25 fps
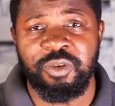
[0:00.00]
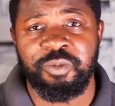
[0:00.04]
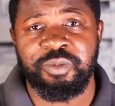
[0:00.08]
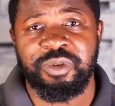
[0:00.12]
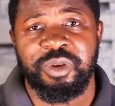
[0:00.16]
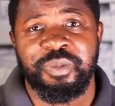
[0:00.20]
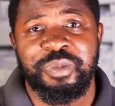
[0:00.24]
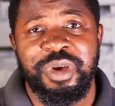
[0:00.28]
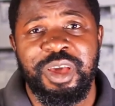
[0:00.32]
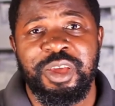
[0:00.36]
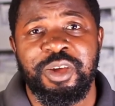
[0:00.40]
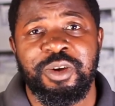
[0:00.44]
So
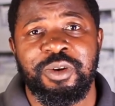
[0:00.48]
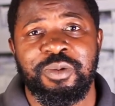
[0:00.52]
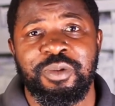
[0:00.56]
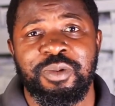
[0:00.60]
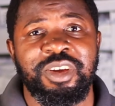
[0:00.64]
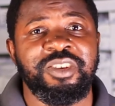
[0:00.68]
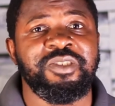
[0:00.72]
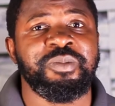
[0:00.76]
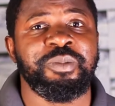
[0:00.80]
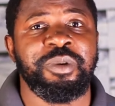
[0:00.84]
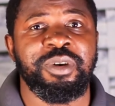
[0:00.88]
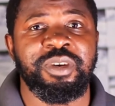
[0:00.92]
prepare your
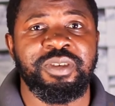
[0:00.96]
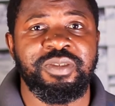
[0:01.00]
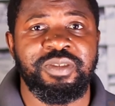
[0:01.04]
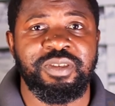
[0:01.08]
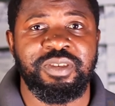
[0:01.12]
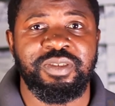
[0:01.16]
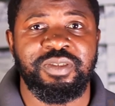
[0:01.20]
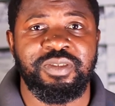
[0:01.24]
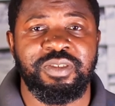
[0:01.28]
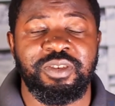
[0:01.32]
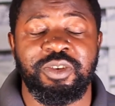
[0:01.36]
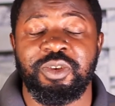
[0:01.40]

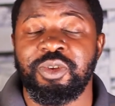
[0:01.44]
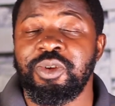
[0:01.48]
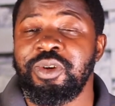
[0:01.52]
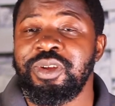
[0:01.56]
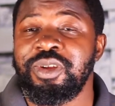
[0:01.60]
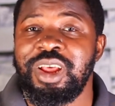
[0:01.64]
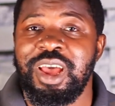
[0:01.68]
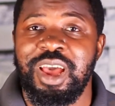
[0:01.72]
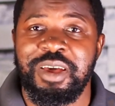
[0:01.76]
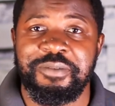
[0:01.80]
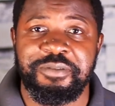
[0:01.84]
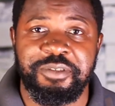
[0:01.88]
responses. You
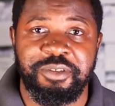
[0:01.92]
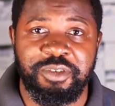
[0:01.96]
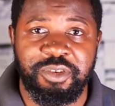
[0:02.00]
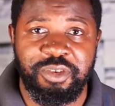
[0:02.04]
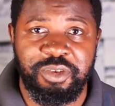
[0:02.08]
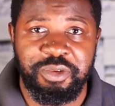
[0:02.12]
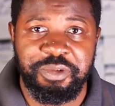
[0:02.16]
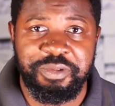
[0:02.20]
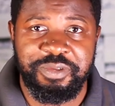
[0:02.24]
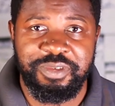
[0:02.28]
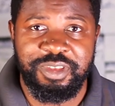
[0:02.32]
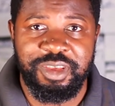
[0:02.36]
don't have to
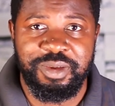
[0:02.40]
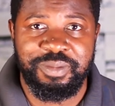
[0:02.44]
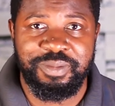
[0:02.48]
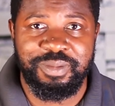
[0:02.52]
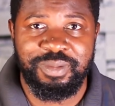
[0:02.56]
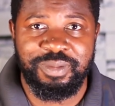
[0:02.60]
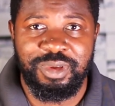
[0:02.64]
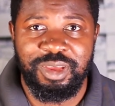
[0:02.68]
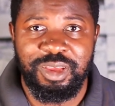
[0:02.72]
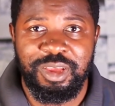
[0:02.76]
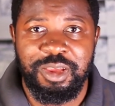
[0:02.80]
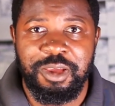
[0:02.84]
use
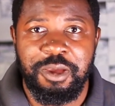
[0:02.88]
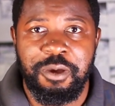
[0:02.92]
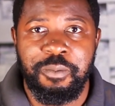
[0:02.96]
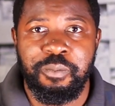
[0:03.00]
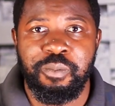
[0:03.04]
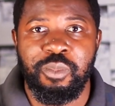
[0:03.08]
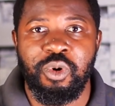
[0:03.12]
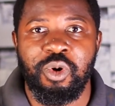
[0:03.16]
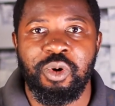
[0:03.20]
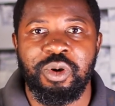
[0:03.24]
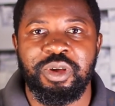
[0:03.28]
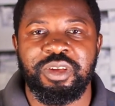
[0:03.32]
them,
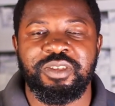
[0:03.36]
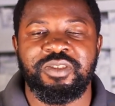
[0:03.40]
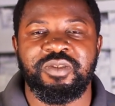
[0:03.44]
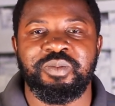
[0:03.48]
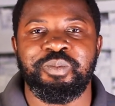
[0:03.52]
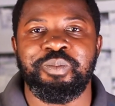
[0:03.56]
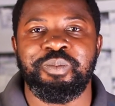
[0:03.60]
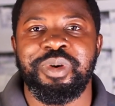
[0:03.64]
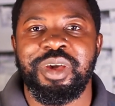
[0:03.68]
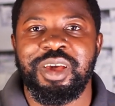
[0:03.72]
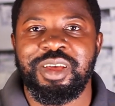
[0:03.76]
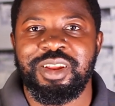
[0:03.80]
but it's
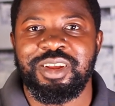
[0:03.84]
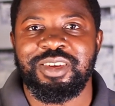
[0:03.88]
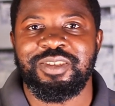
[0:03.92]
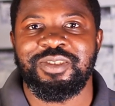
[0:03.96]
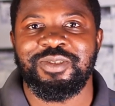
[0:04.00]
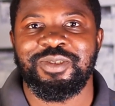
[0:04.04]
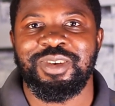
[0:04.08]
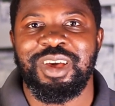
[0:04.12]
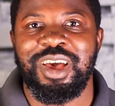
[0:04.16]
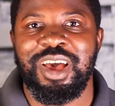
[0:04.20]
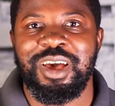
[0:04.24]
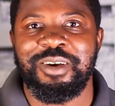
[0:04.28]
better
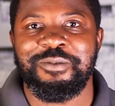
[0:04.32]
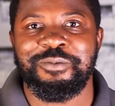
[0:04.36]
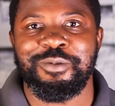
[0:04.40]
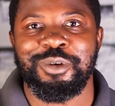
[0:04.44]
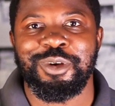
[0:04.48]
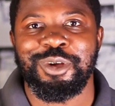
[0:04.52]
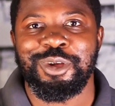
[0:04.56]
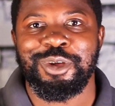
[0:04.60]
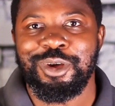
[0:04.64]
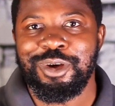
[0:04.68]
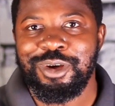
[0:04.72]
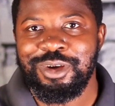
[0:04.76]
to have
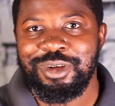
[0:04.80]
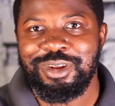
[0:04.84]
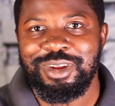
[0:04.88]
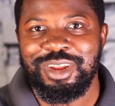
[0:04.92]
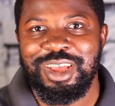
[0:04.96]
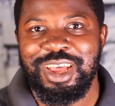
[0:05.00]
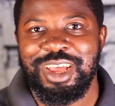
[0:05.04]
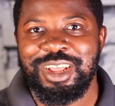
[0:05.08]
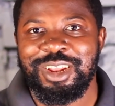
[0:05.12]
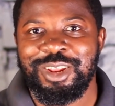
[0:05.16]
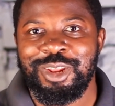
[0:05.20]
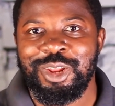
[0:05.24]
a
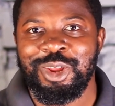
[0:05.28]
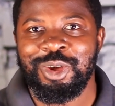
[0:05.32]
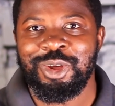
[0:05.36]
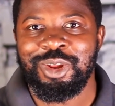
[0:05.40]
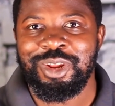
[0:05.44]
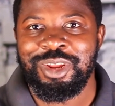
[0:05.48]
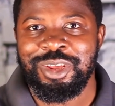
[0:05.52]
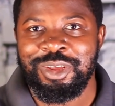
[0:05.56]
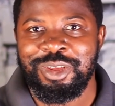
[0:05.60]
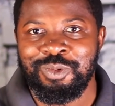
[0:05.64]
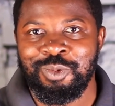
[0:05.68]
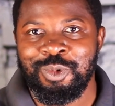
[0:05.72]
gun and
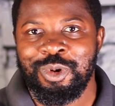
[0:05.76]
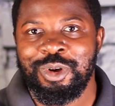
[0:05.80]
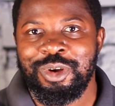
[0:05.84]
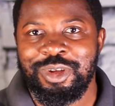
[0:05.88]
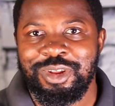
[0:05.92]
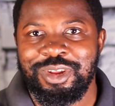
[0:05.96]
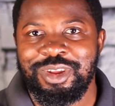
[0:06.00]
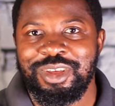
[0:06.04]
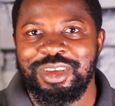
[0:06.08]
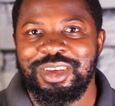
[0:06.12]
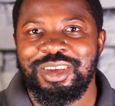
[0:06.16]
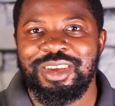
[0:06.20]
not need
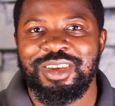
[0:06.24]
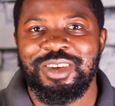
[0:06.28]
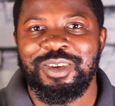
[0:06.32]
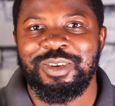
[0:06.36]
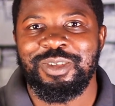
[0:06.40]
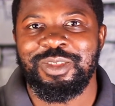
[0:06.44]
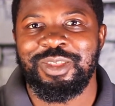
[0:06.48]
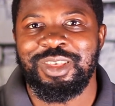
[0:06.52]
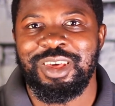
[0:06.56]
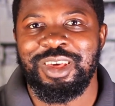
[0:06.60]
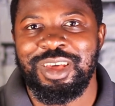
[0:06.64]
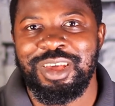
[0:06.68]
one
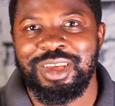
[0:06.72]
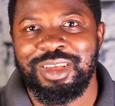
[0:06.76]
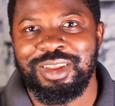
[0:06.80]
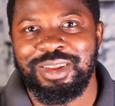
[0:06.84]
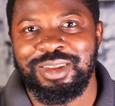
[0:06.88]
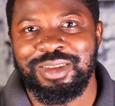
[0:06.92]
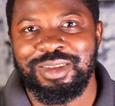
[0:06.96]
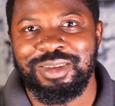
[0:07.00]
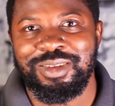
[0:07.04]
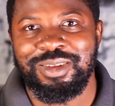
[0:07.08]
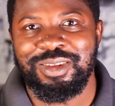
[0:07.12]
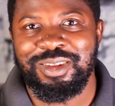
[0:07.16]

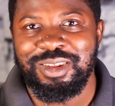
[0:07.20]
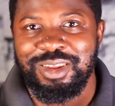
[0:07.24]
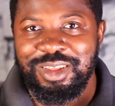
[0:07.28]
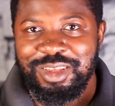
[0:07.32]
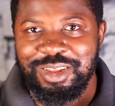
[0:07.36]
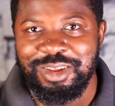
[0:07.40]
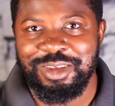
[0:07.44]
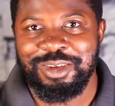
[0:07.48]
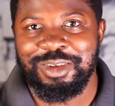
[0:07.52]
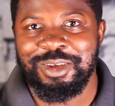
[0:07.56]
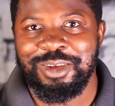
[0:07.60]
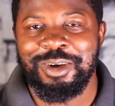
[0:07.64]
than
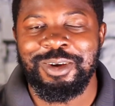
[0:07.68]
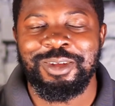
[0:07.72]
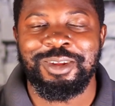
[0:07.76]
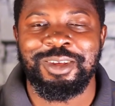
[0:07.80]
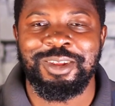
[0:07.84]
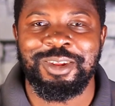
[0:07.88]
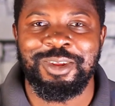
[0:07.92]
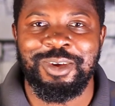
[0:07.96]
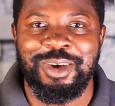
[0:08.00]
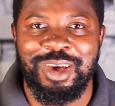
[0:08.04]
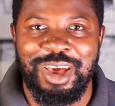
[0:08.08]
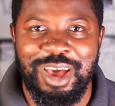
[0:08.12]
need a gun
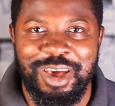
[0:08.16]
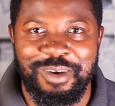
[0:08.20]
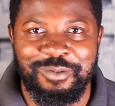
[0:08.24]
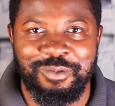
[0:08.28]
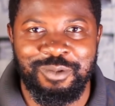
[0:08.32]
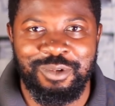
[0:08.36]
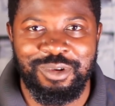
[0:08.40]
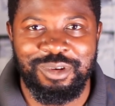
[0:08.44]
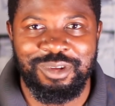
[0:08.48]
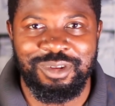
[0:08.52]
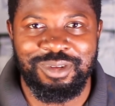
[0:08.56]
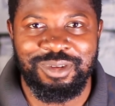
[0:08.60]
and not have
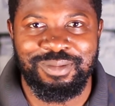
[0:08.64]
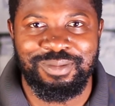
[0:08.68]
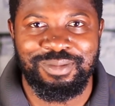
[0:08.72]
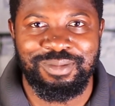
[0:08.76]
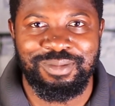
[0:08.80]
one.